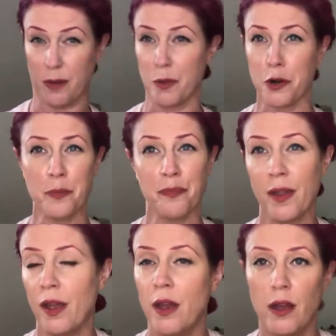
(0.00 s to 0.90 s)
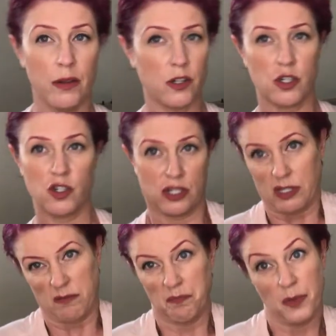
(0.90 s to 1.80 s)
number. It's
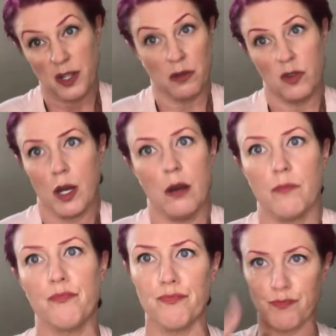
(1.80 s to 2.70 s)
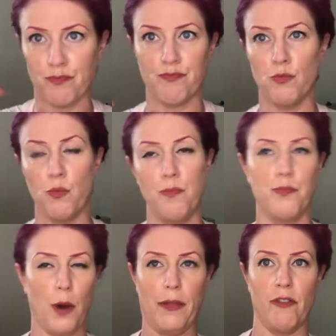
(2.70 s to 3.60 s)
just the
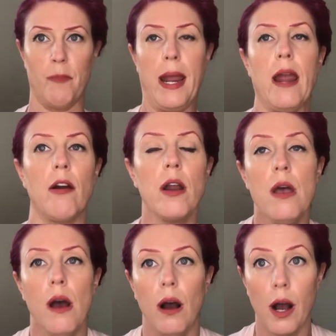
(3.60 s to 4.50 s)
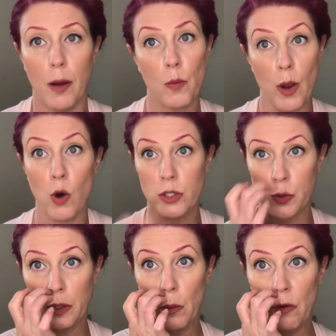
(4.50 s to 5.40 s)
breadth of my hair, what
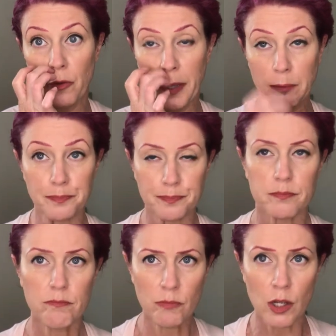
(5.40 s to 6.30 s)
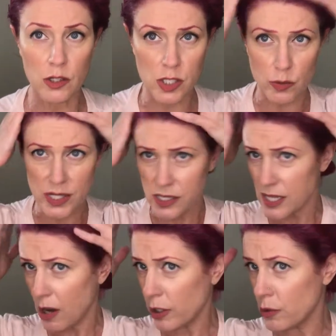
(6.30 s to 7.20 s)
holds really well for me. So this
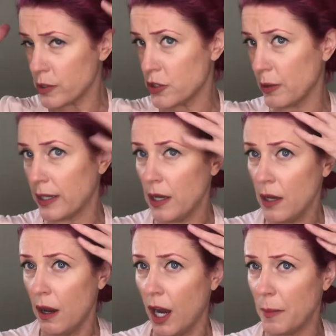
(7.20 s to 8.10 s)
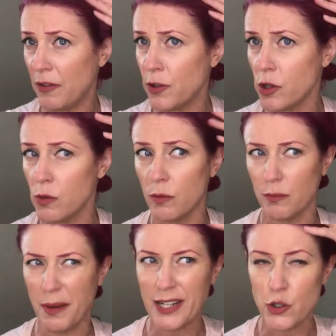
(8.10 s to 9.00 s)
is how you would do it. If you
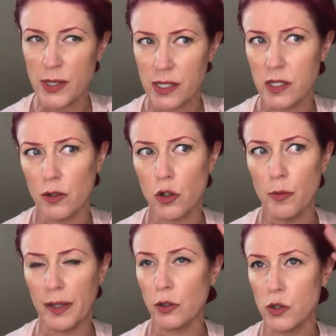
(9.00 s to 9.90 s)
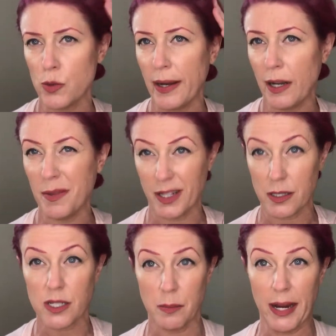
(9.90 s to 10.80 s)
don't, my twist is a little bit loose right now, but
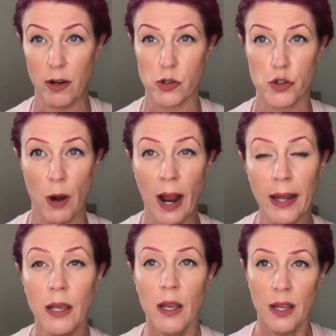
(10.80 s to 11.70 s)
that's because my hair is dry.